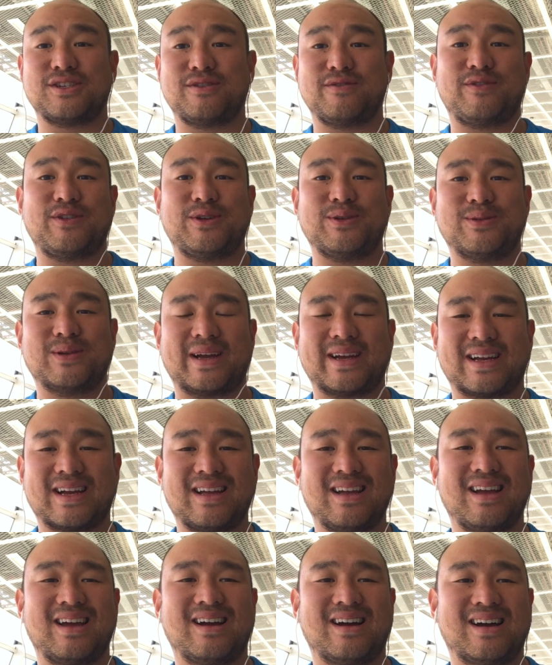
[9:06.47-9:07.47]
interview like
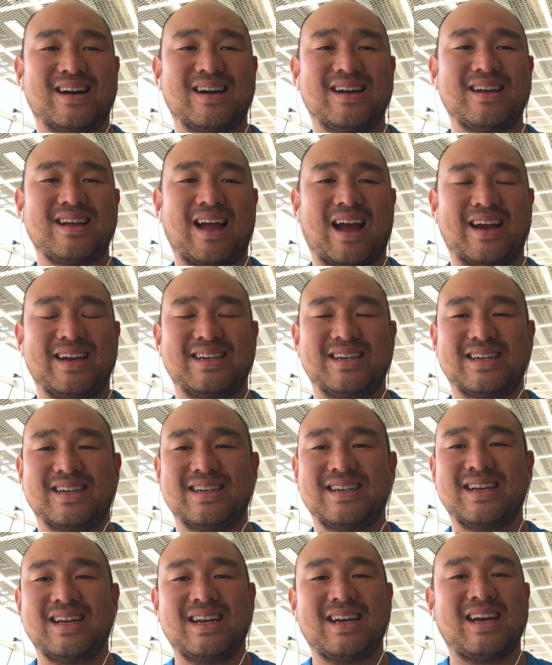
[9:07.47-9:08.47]
I did.